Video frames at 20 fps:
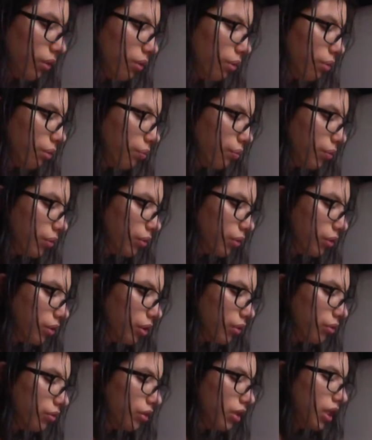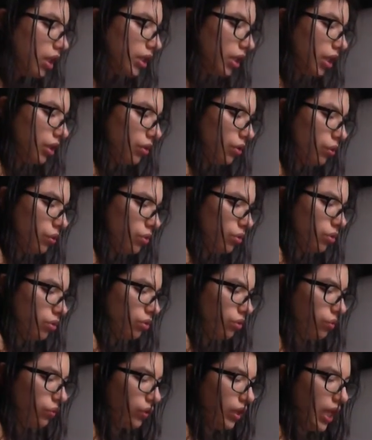lower motor neuron that goes
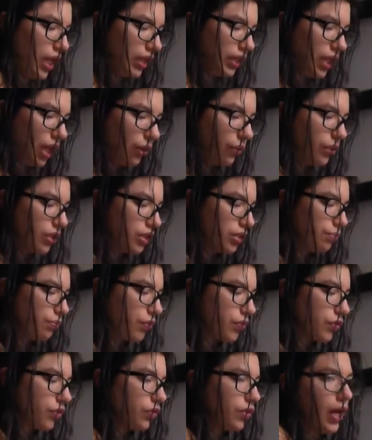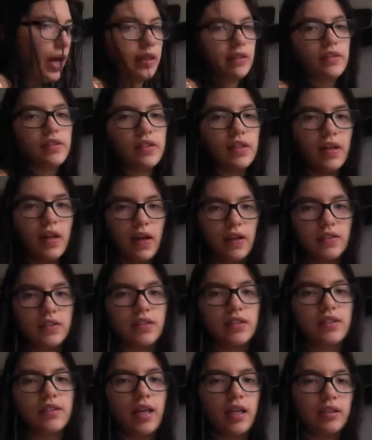to the antagonist muscle and
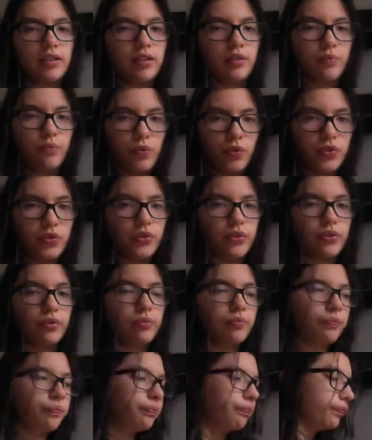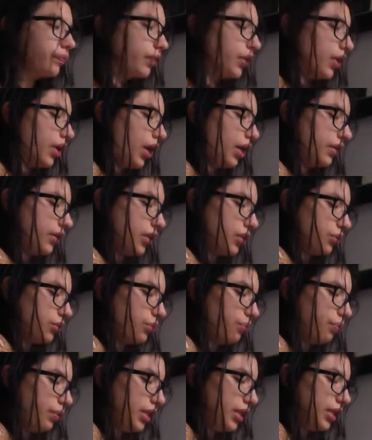relaxes that muscle. And this
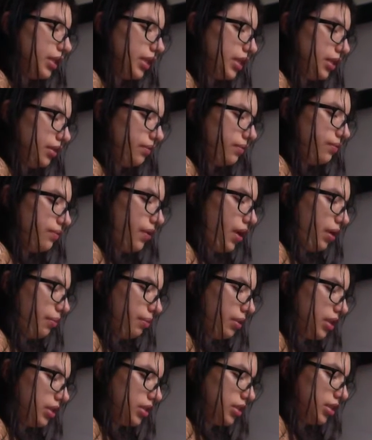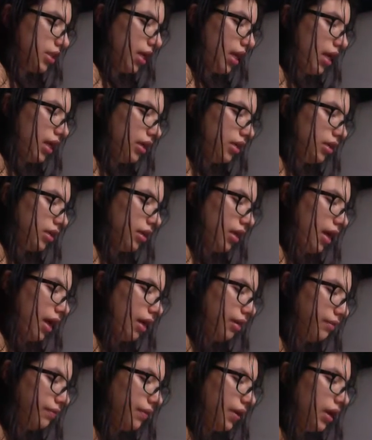would be fibers A
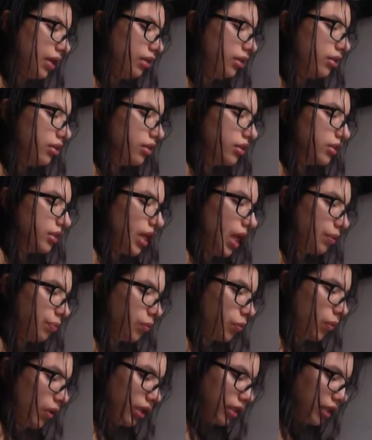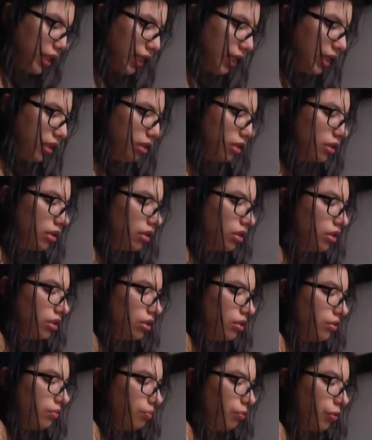alpha type 1A,
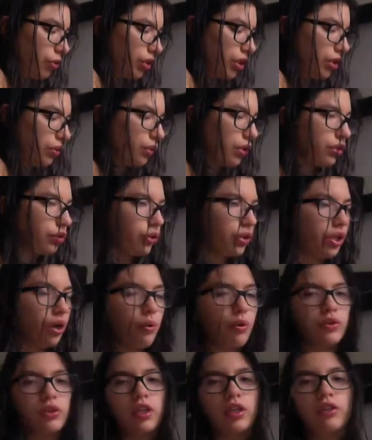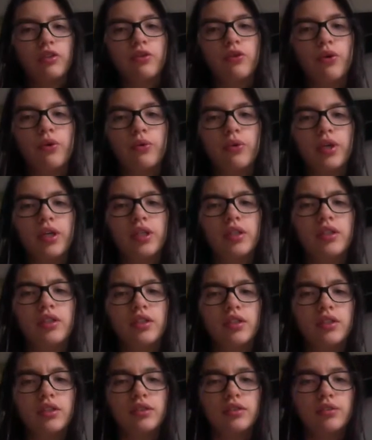but here we're talking about a lower
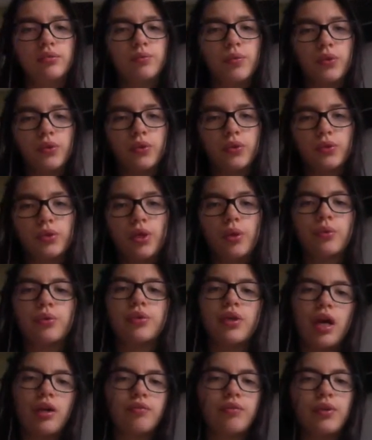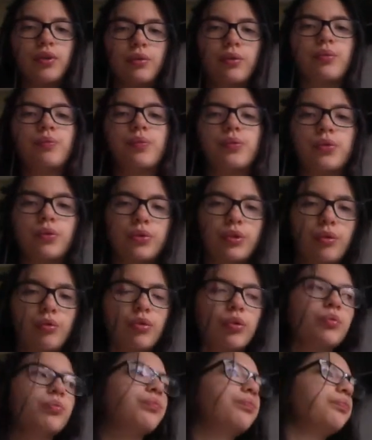motor neuron, alpha lower motor neuron.